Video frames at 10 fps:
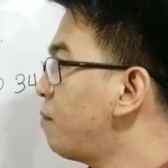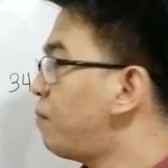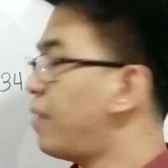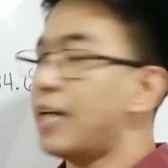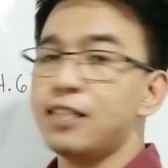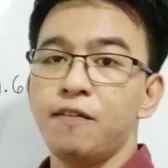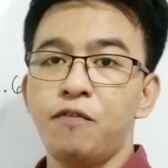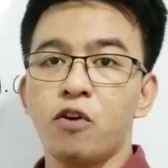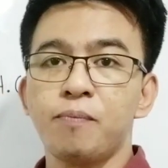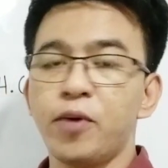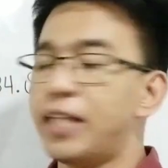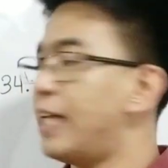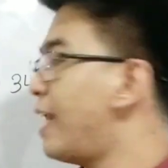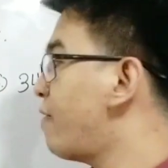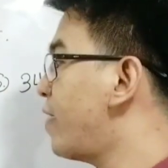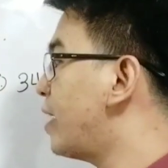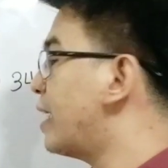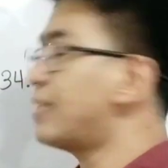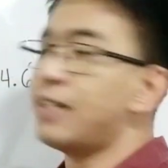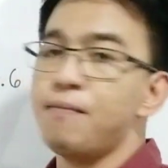plus 4.11
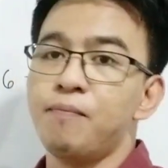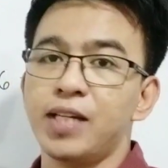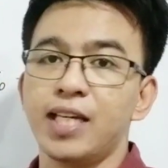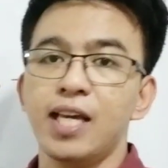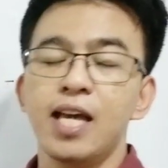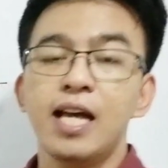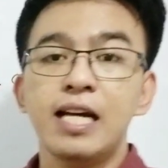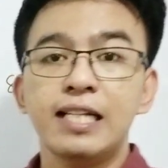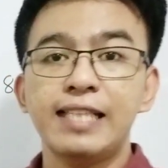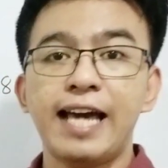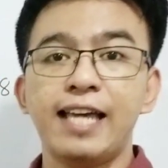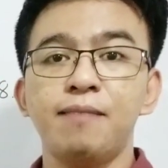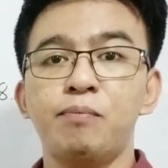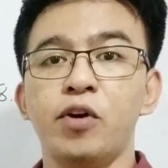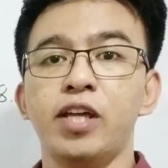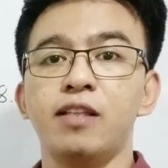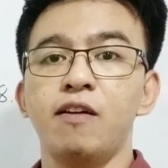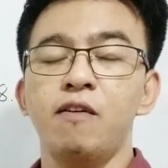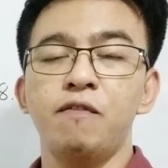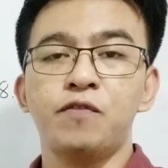is simply
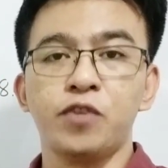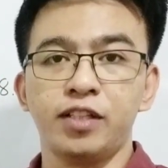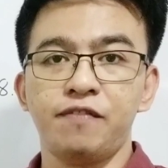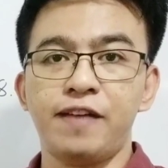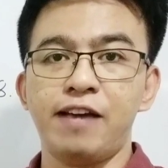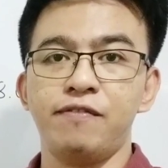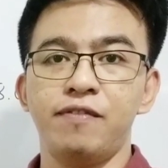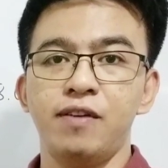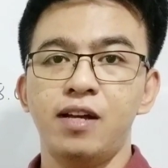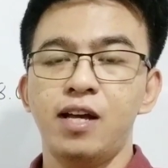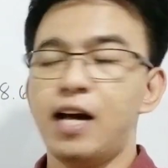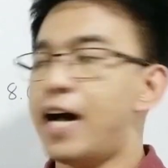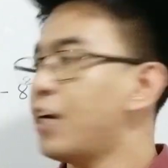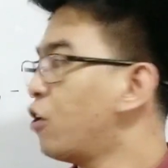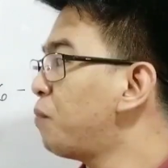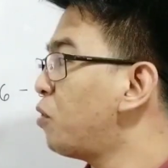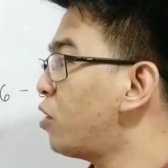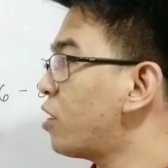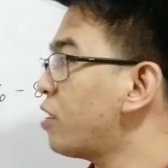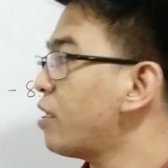9.45. I hope you
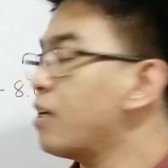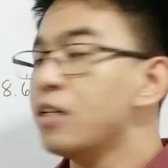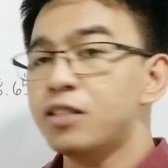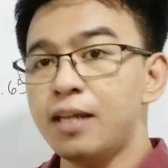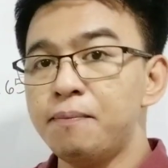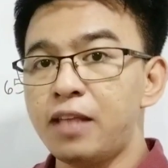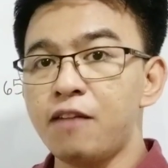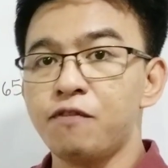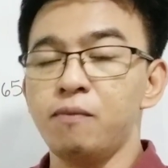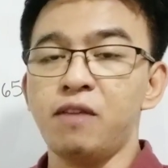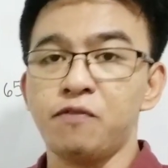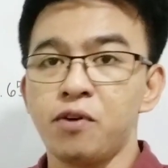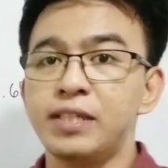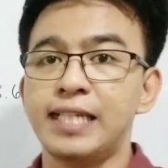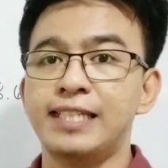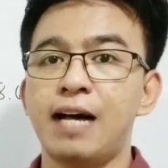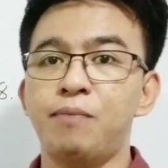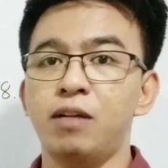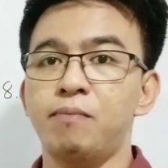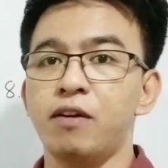learned something from the first
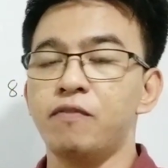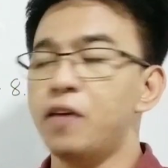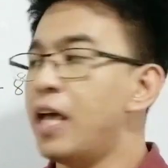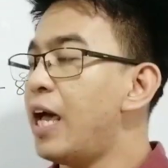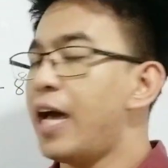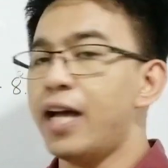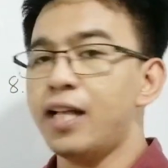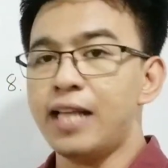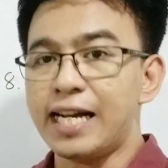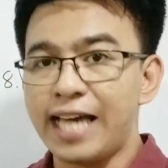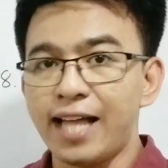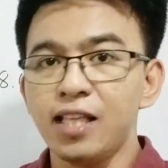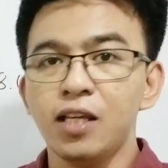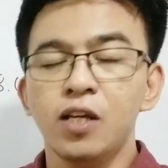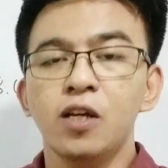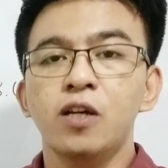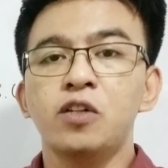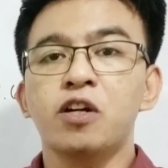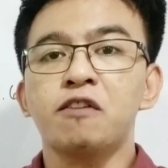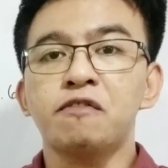example above. And again,
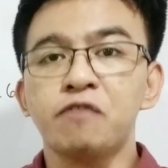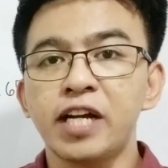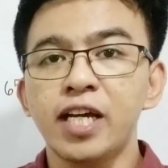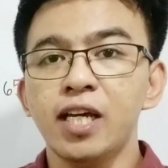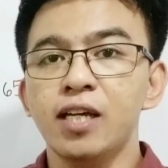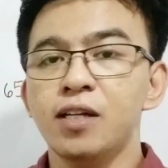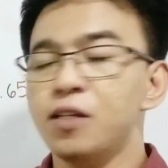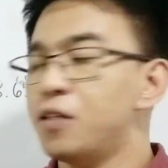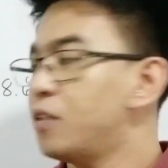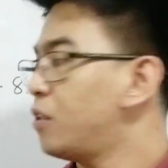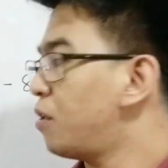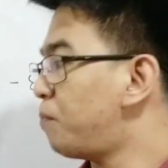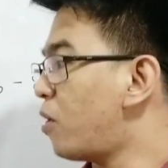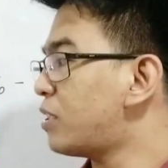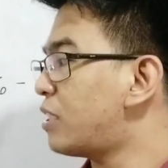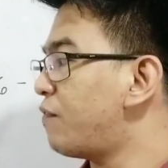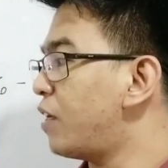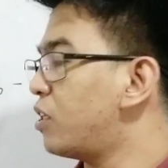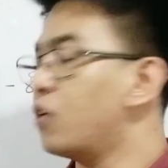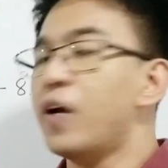you're free to pause the
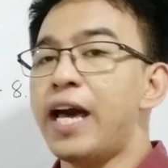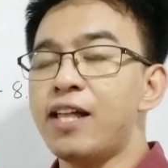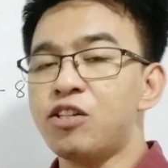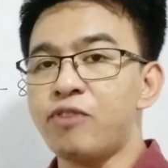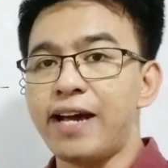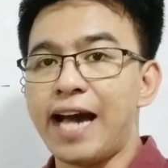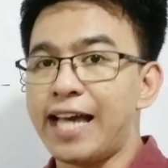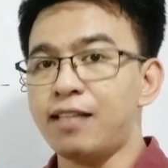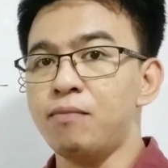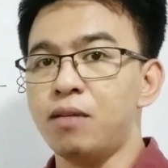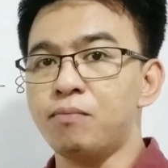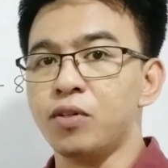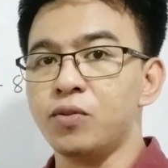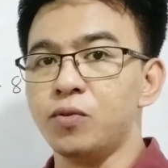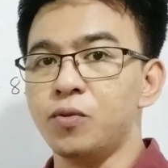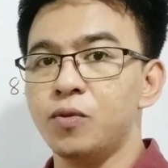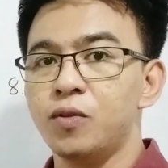video and try item number 2.